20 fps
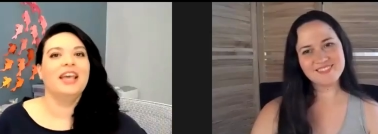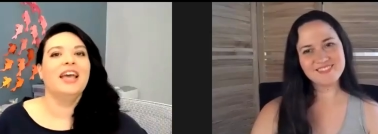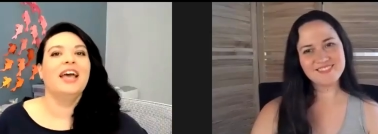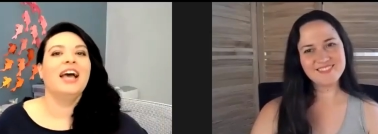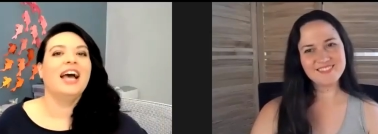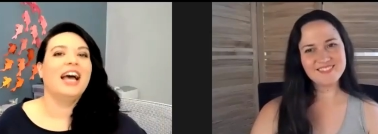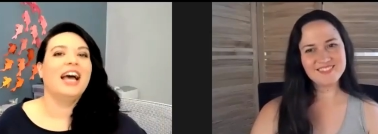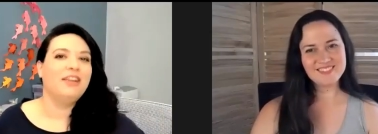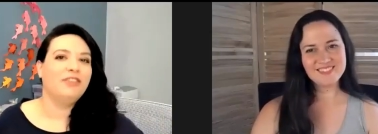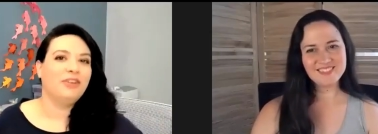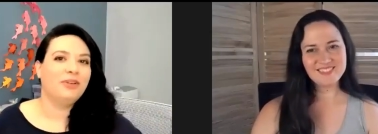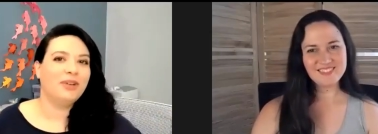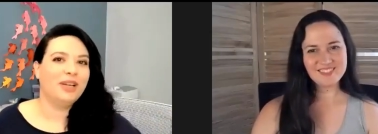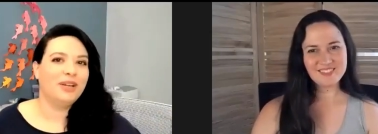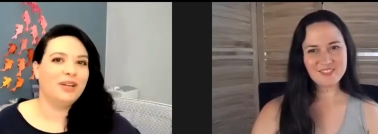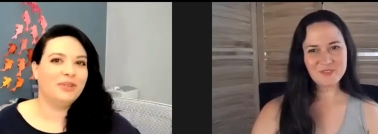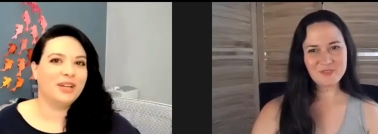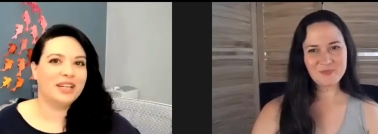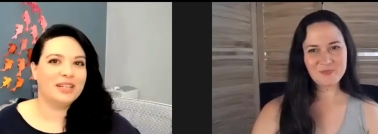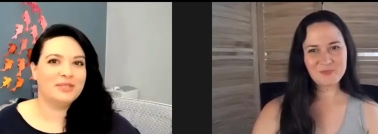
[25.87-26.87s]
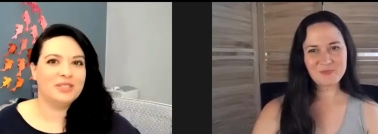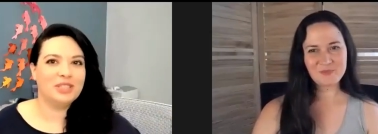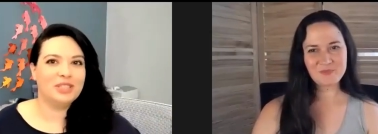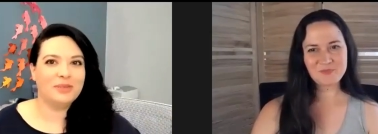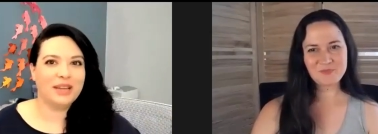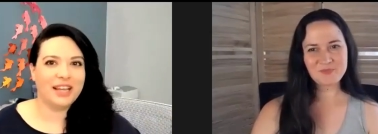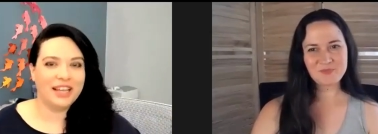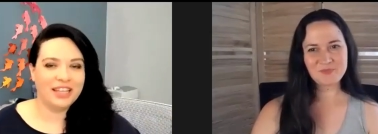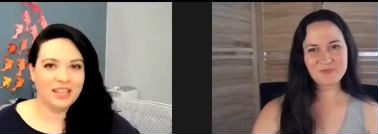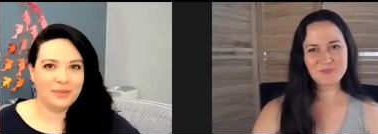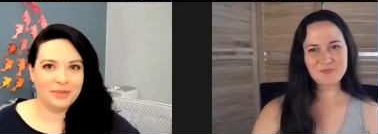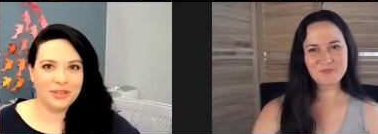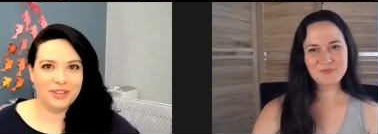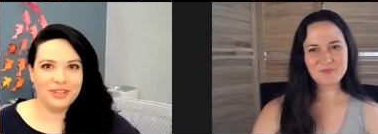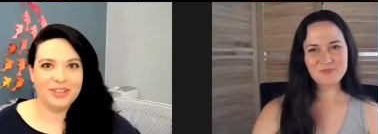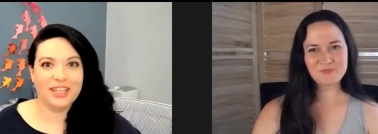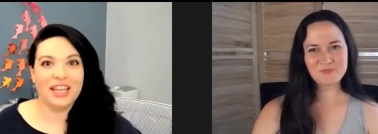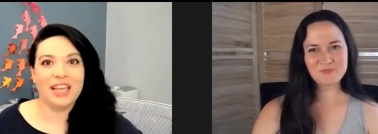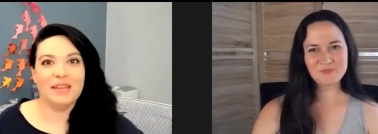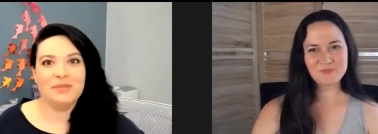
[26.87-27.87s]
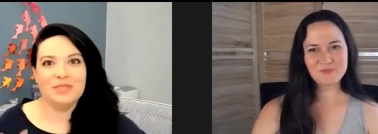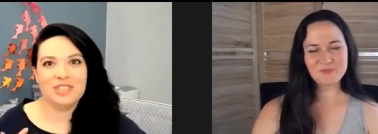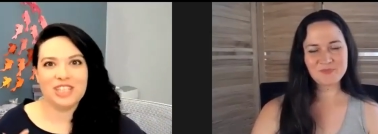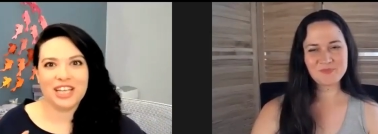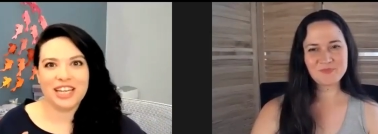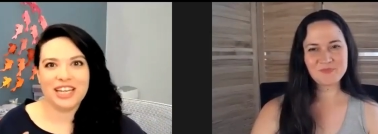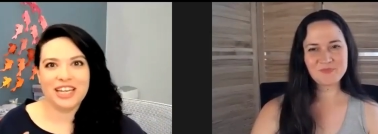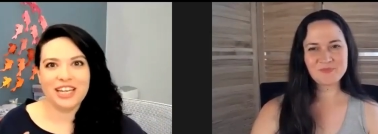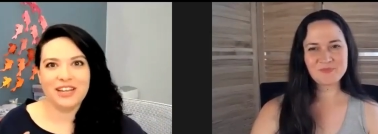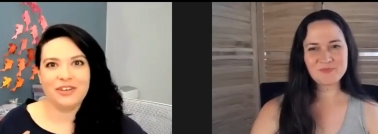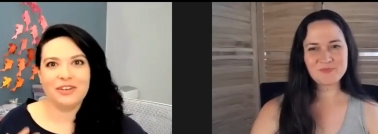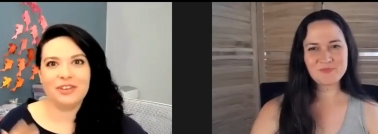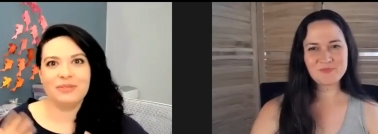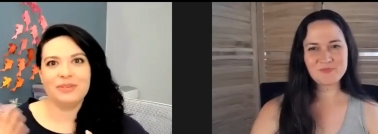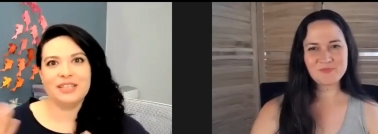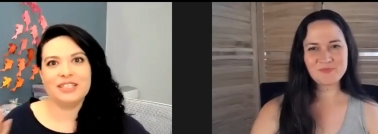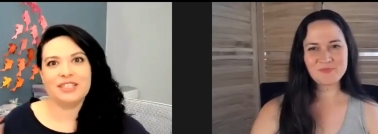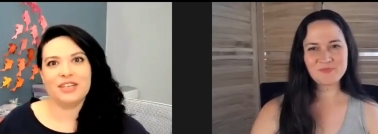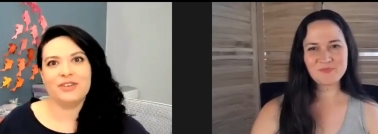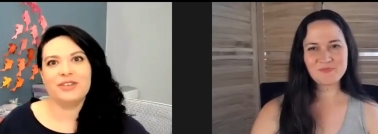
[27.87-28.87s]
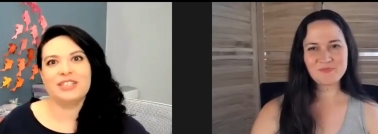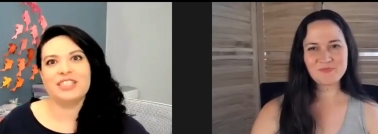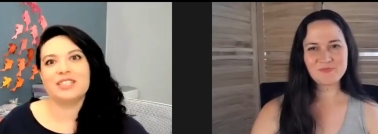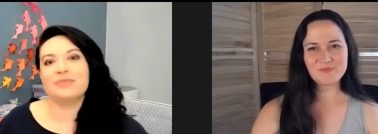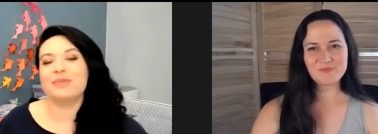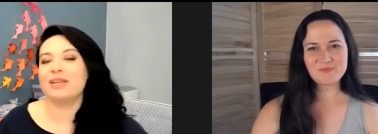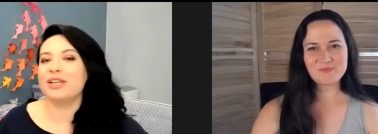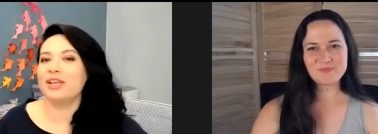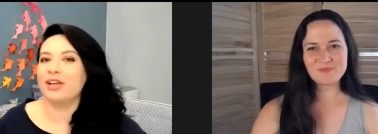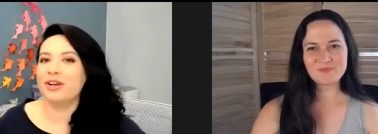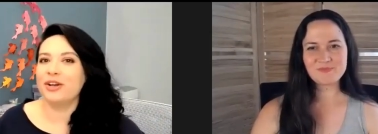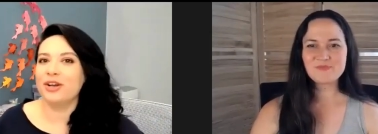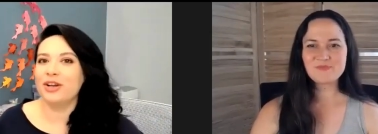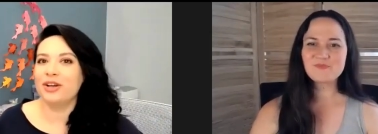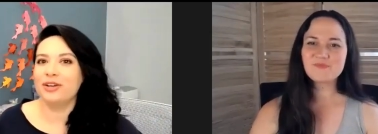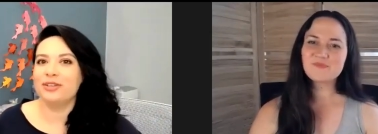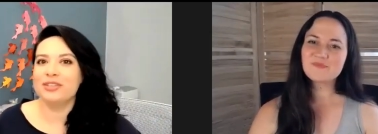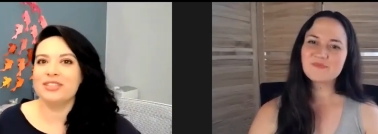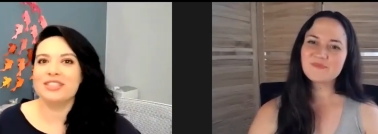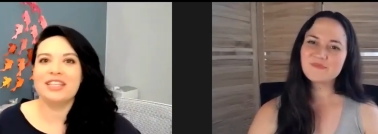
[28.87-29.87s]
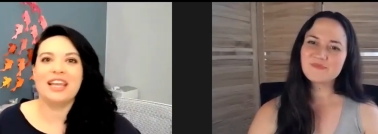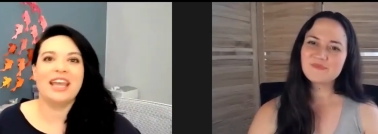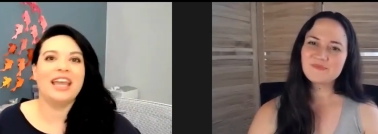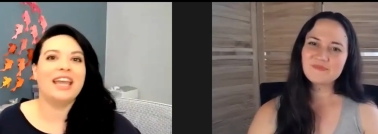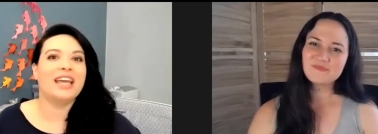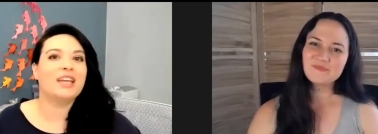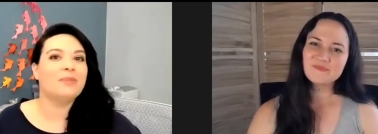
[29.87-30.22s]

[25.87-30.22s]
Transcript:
Speaker 1: Hi everyone, welcome to Behind the Booth. I'm Jade, and with me as always is my co-host and